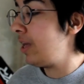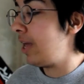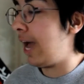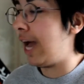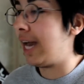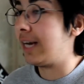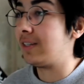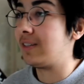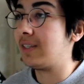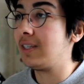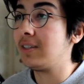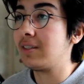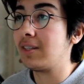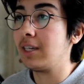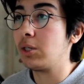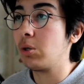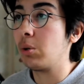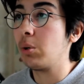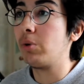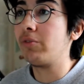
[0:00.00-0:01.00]
And since
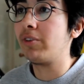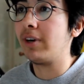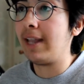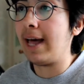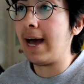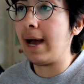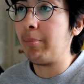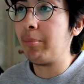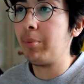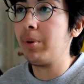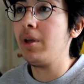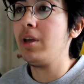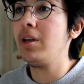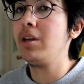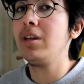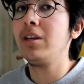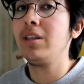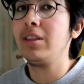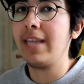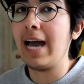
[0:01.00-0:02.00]
they don't overlap,
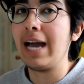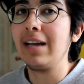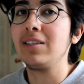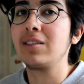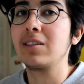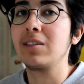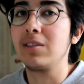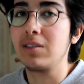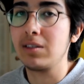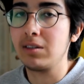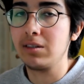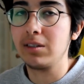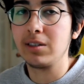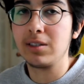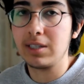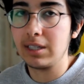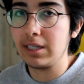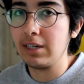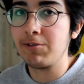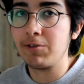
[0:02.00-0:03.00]
that is considered a
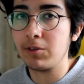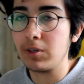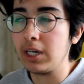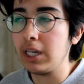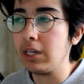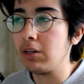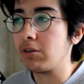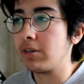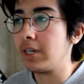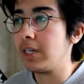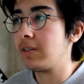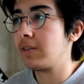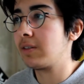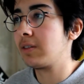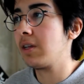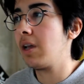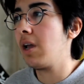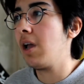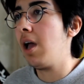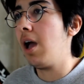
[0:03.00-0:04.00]
significant
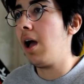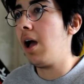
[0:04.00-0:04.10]
increase.